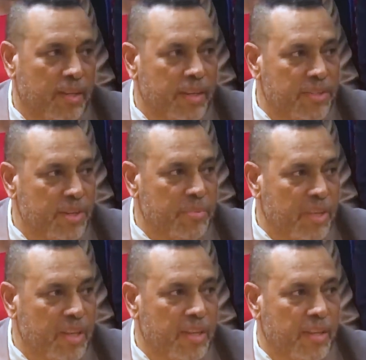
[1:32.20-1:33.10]
leadership
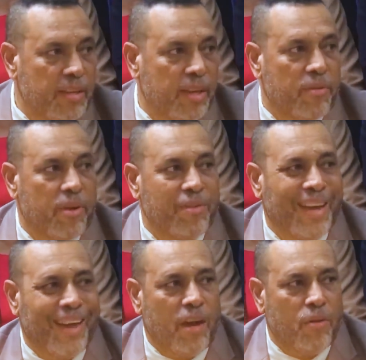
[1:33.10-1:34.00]
thinking around
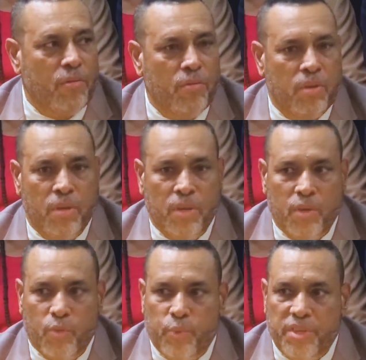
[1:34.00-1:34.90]
how
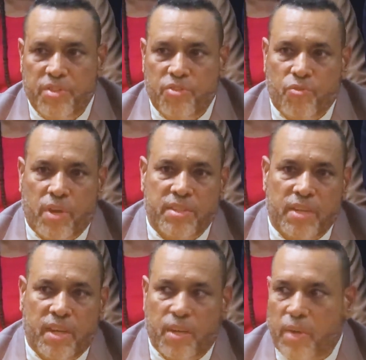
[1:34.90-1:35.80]
we
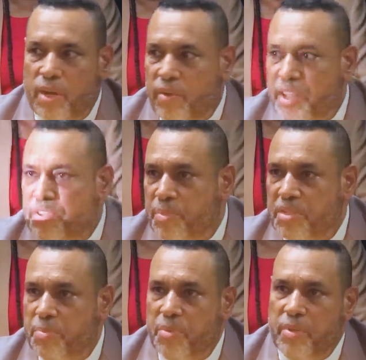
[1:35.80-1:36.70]
structure our
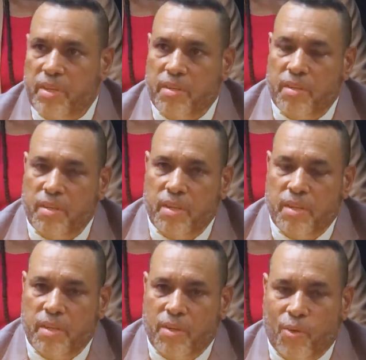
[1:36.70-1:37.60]
arrangements between
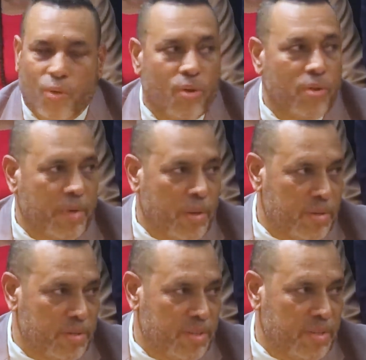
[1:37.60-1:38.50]
all of
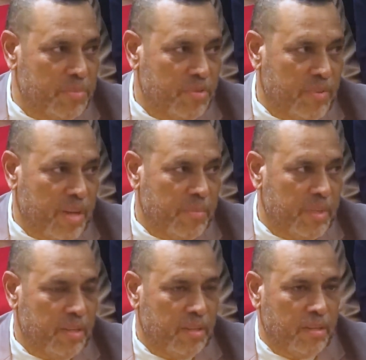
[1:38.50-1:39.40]
our systems of
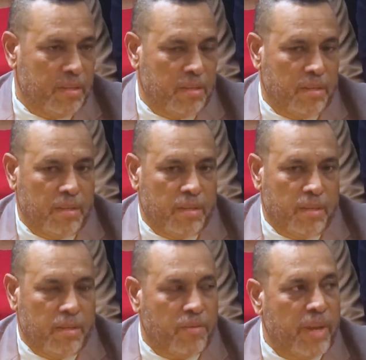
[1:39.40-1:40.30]
government.
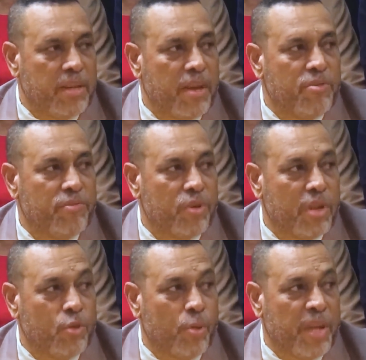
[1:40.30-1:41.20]
Right now you've got
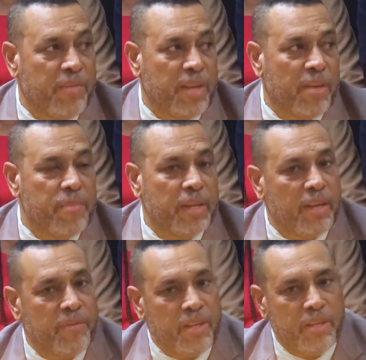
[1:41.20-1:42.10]
a top-heavy government,
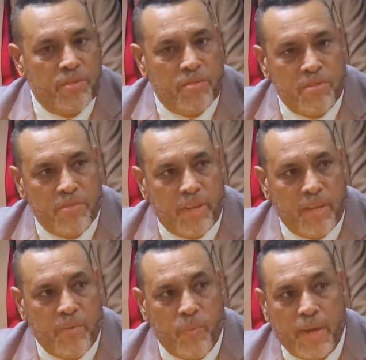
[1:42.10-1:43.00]
everything is
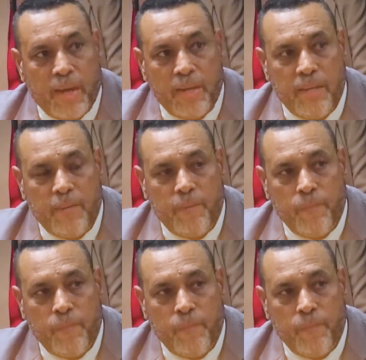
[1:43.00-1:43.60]
concentrated in Wagani,